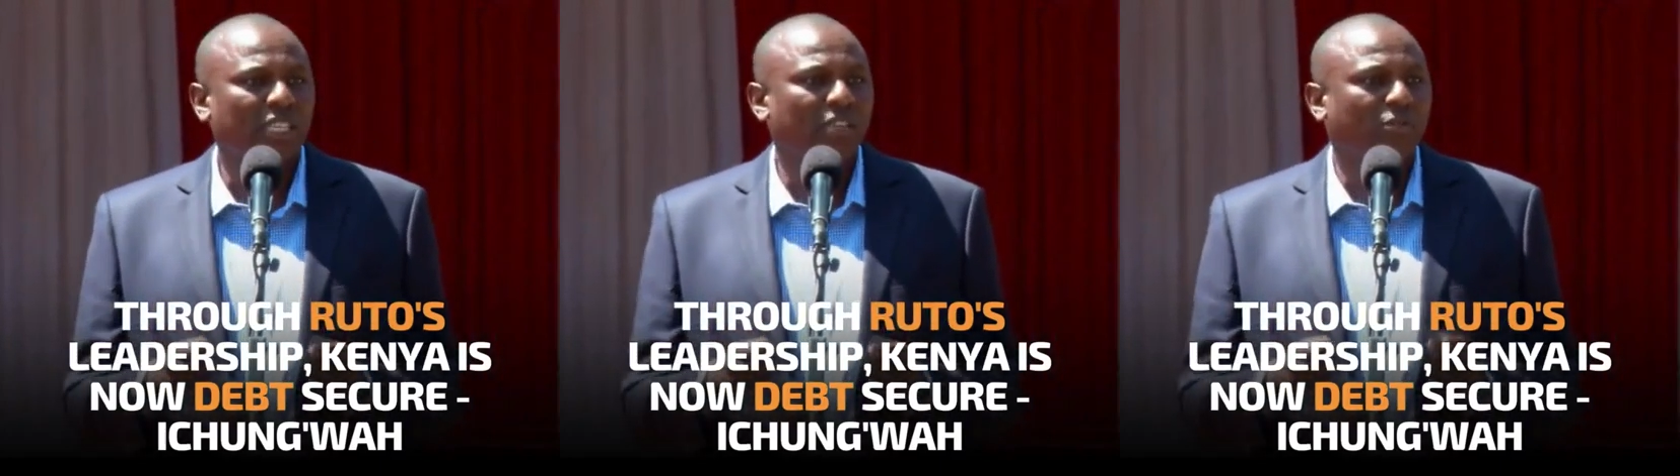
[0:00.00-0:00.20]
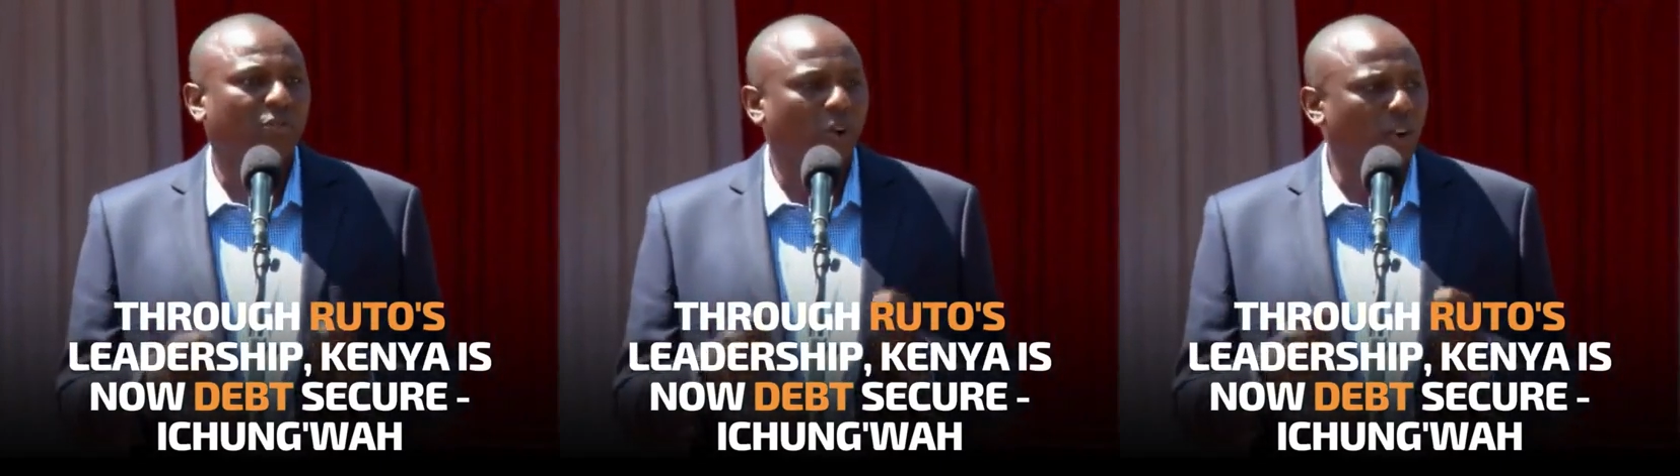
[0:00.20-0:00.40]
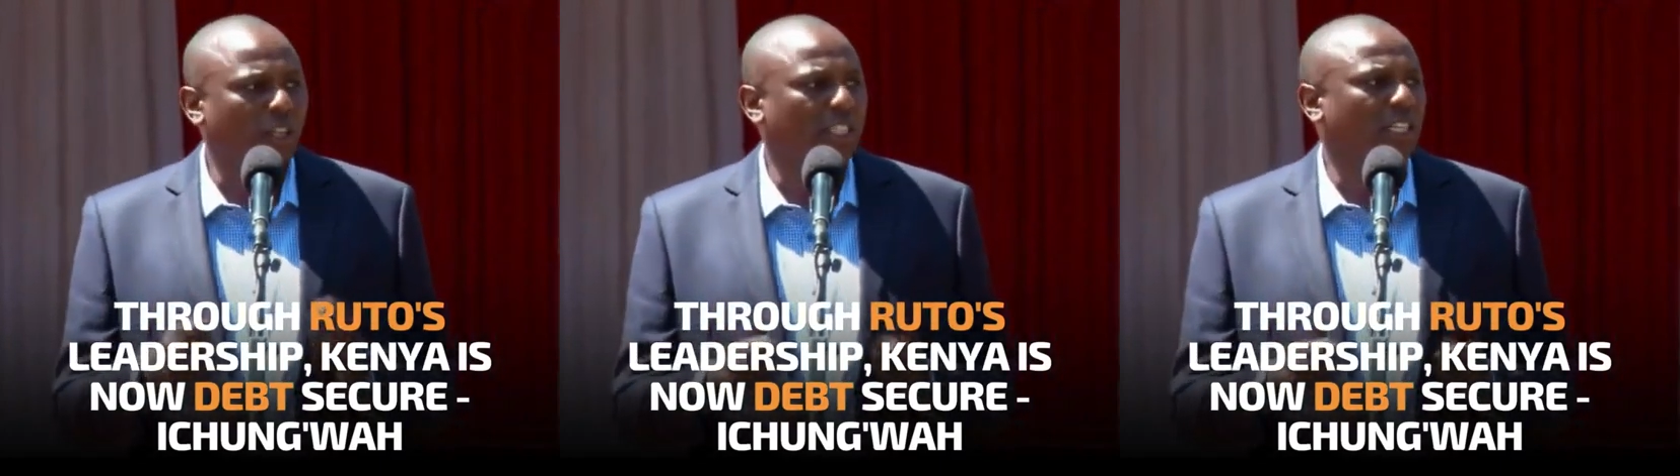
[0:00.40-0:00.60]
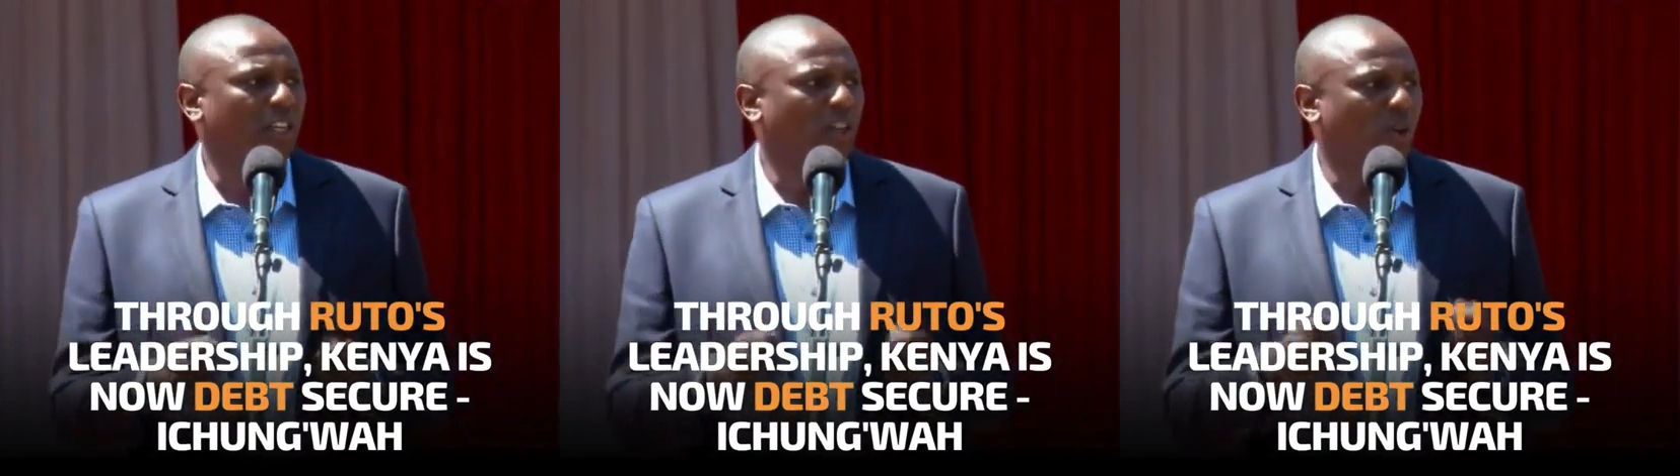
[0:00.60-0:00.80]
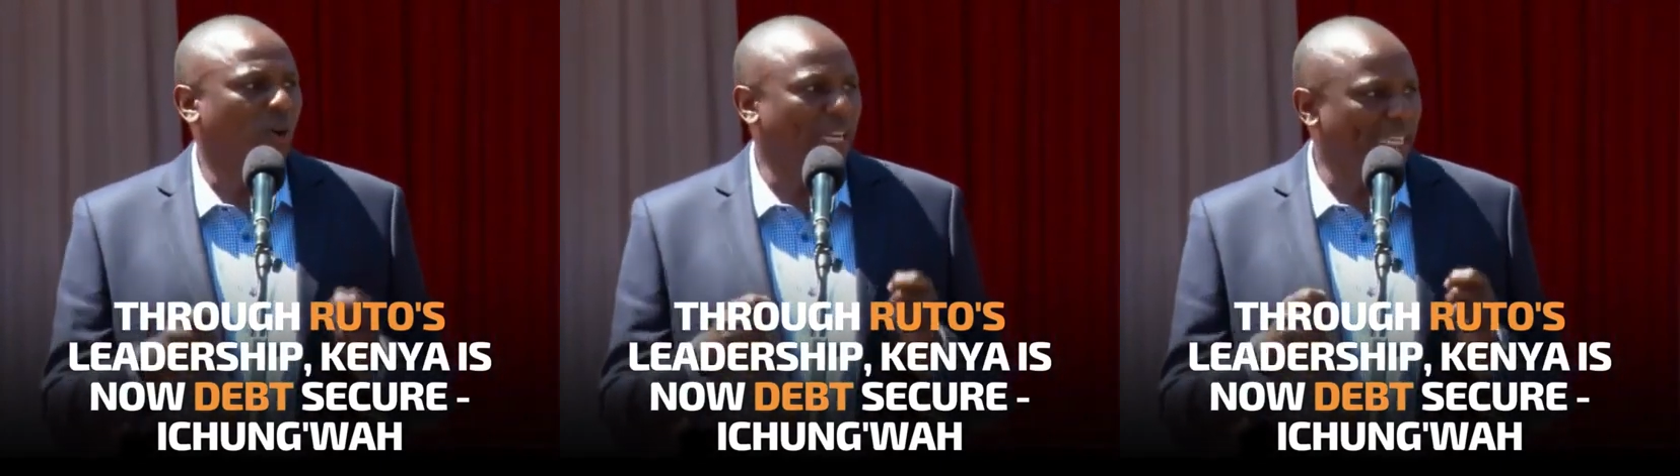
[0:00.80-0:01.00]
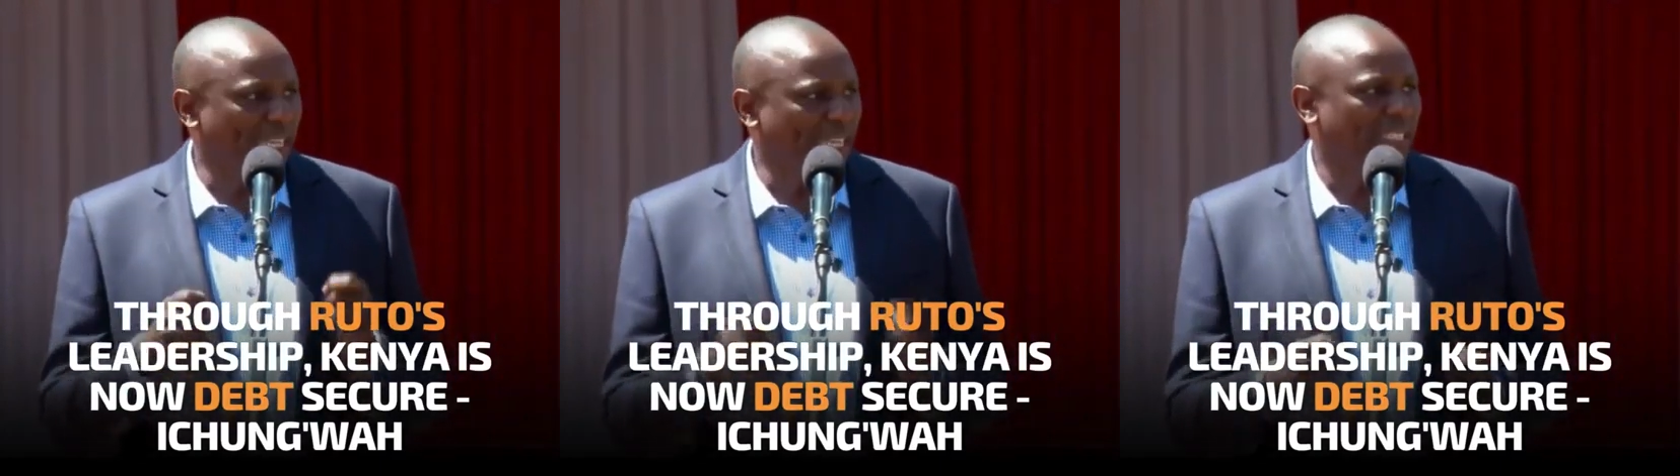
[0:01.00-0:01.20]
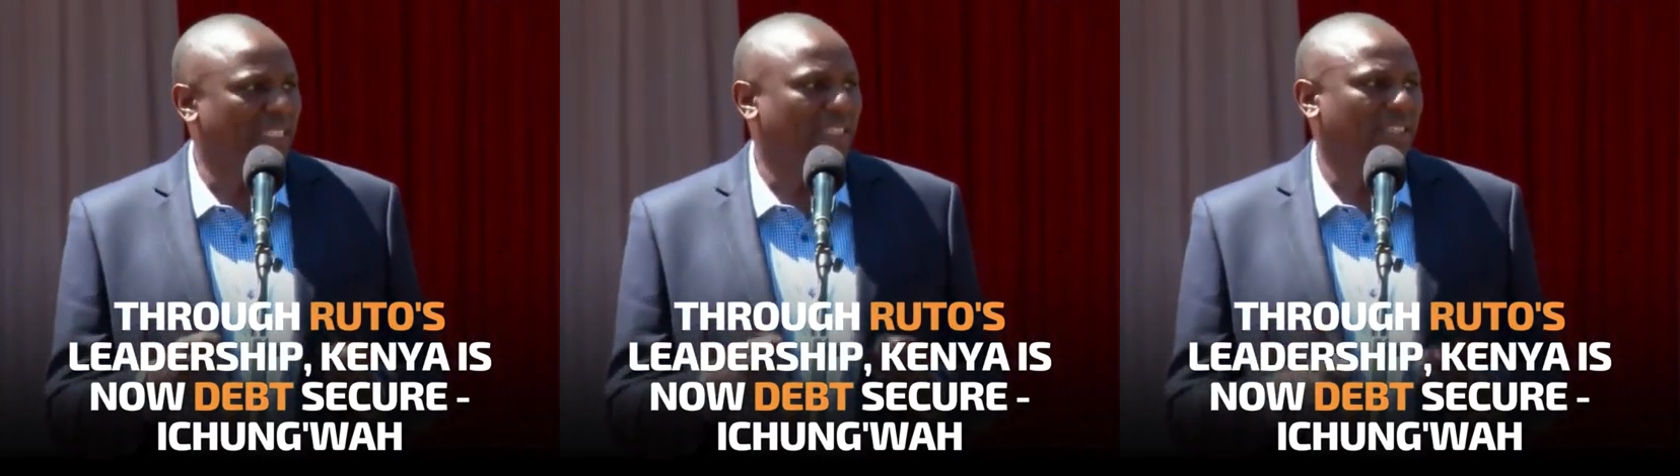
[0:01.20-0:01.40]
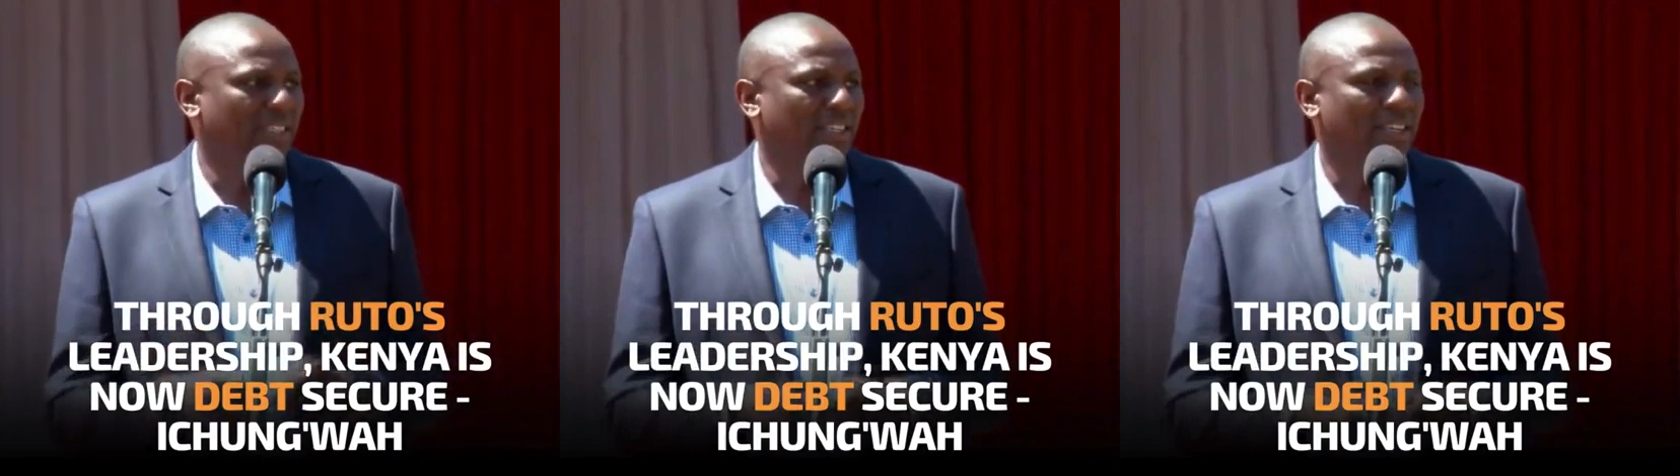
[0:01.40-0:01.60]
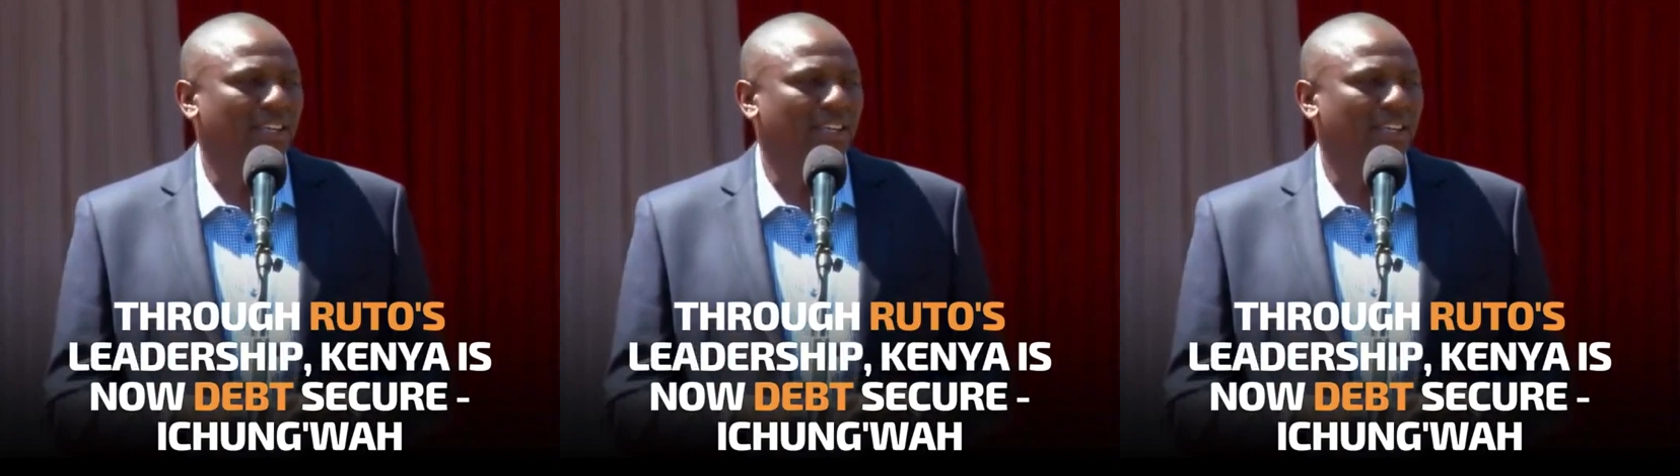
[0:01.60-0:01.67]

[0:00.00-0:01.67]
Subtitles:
defaulting on our debt.